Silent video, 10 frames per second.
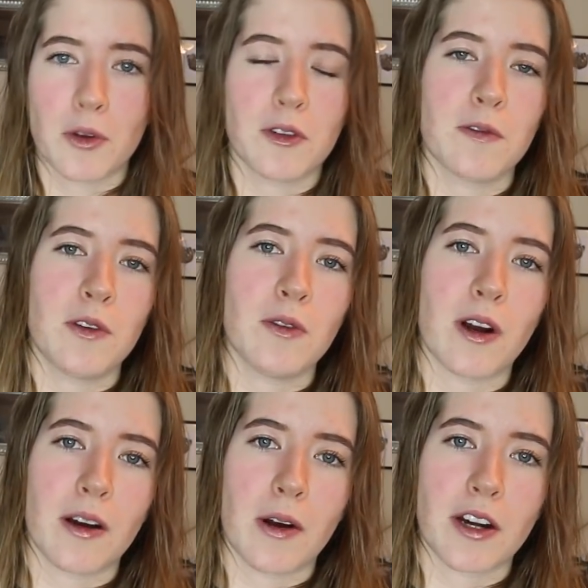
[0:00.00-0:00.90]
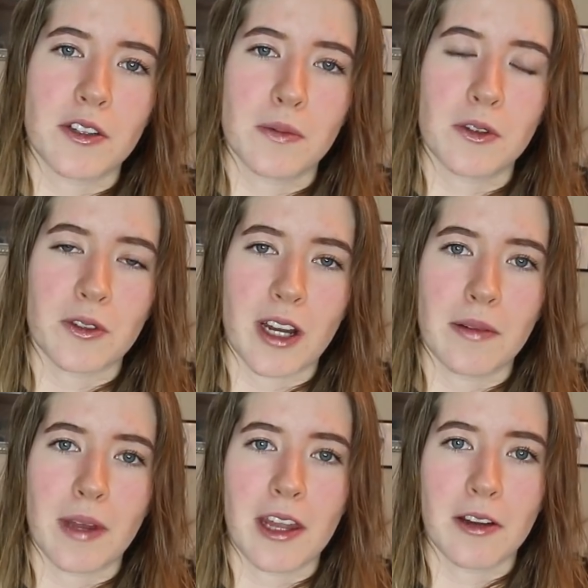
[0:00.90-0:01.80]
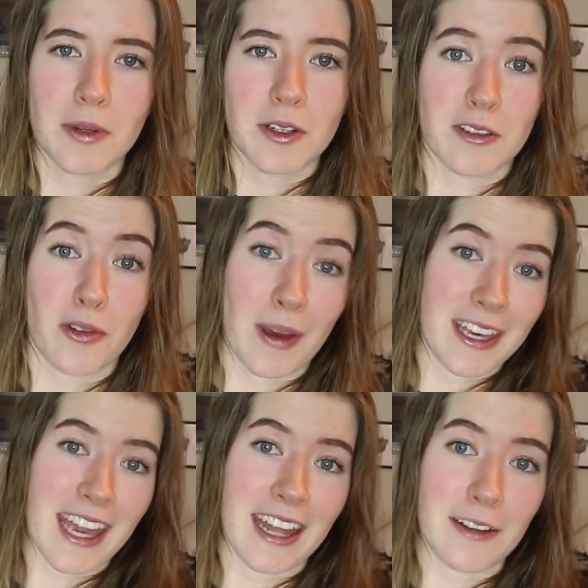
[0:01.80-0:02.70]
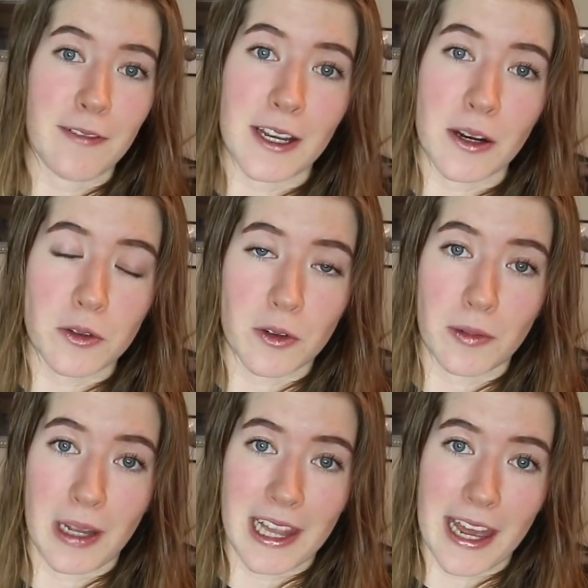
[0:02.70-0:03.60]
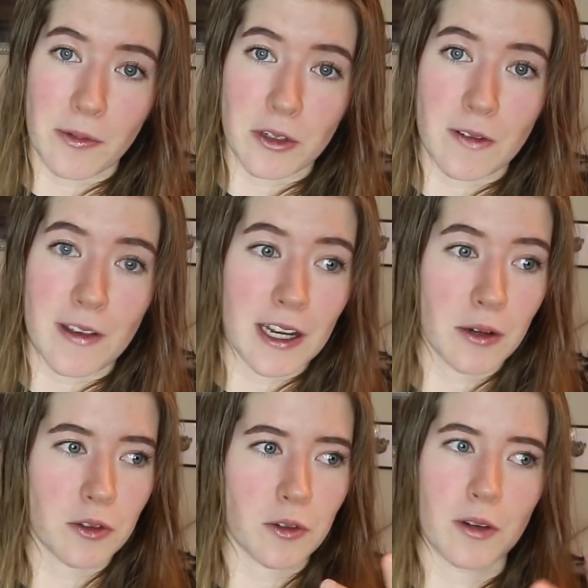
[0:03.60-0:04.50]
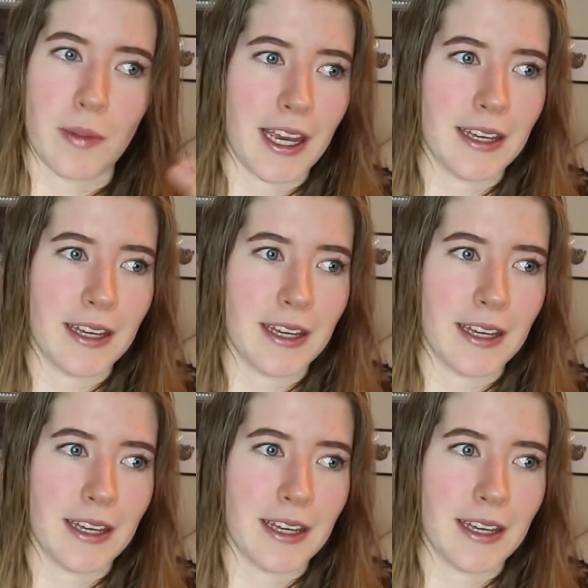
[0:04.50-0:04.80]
Most of you are subscribed either because of my candy videos or my language videos or my